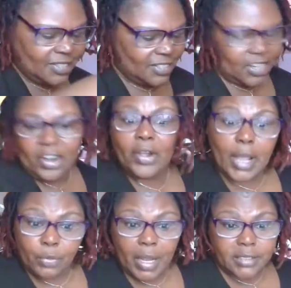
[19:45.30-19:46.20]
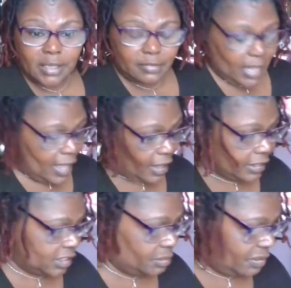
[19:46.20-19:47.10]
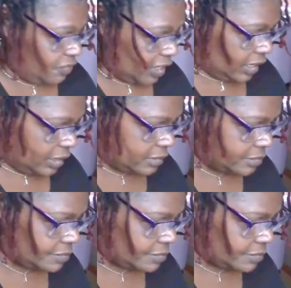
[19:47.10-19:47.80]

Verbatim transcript: Your girl got to write stuff down because she be forgetting.